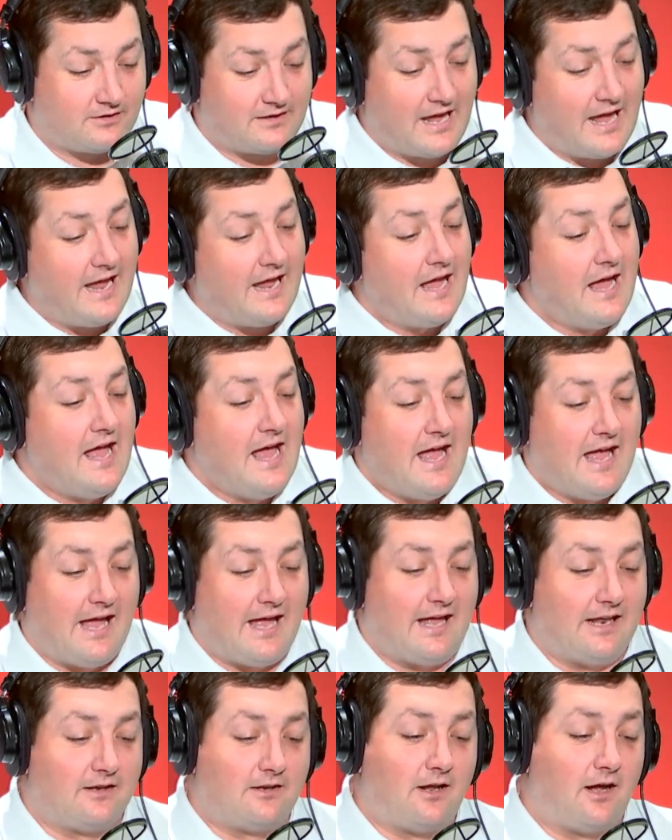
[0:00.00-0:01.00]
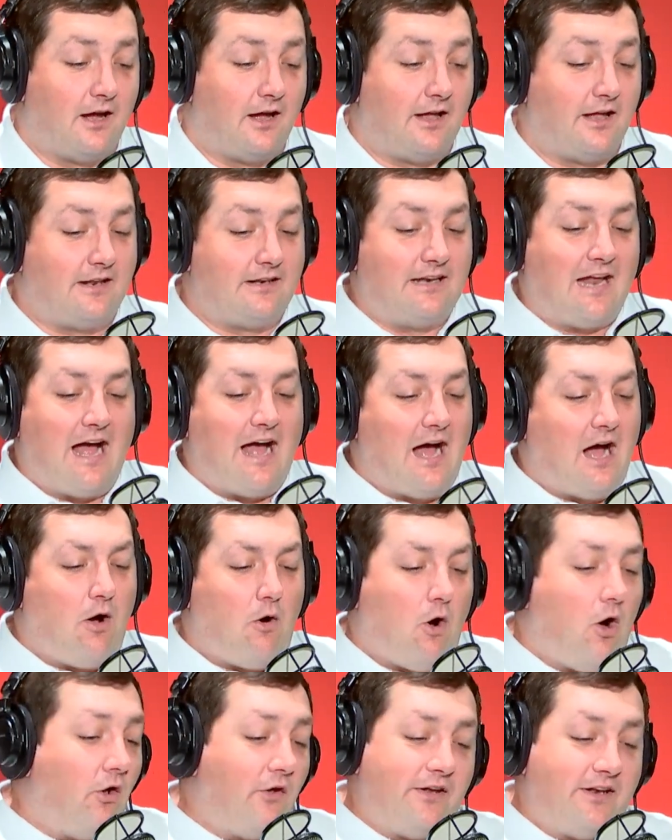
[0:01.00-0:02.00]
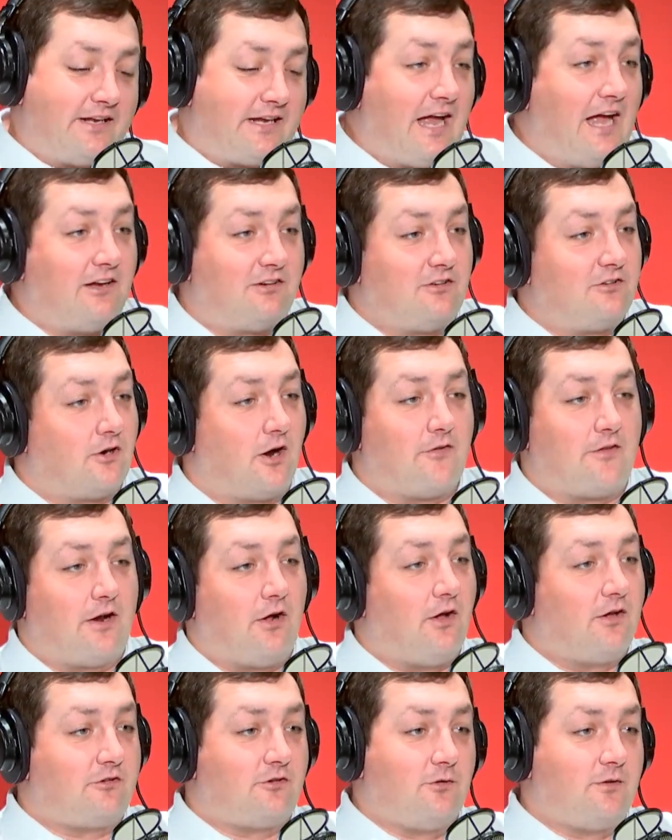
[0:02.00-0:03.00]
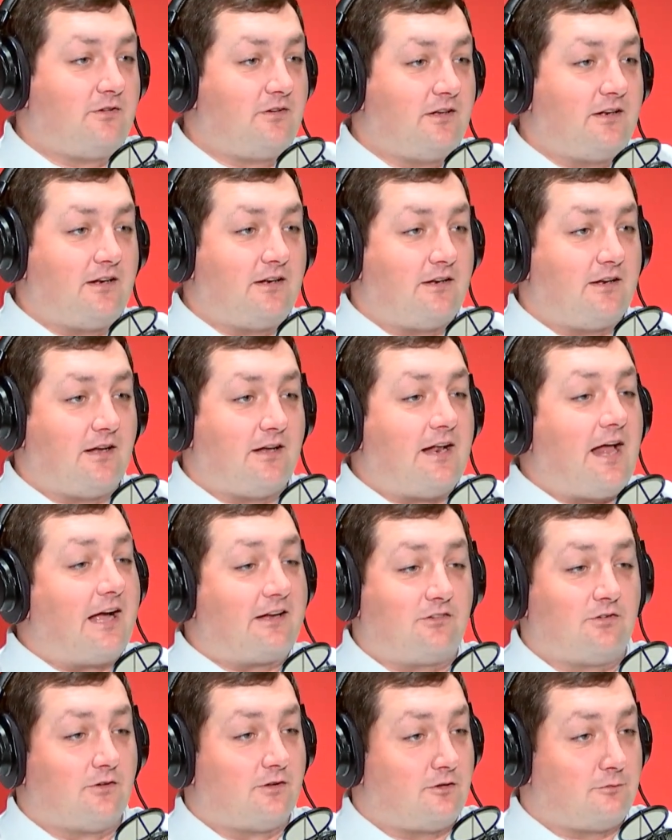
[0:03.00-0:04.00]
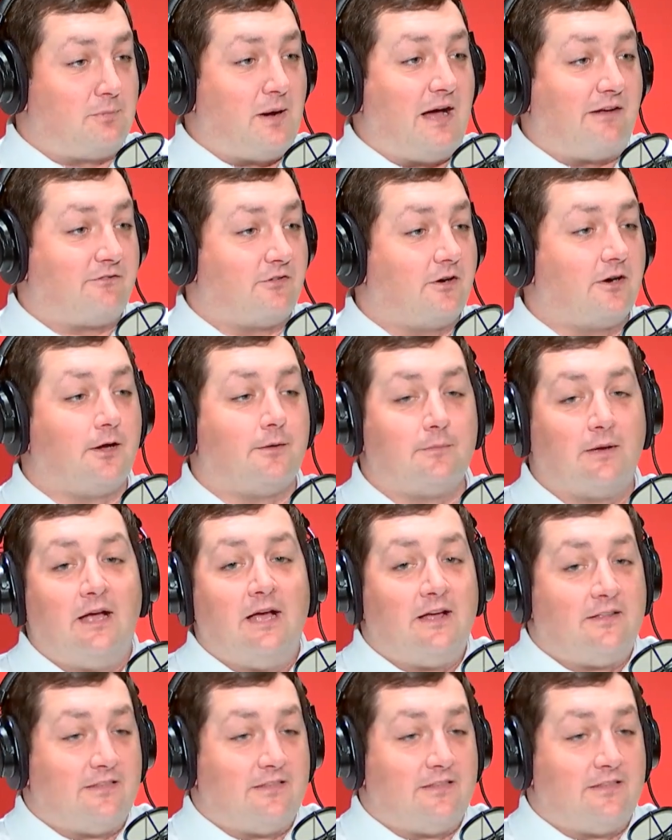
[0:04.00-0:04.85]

today, and all indications are that LSU is in an excellent spot for him.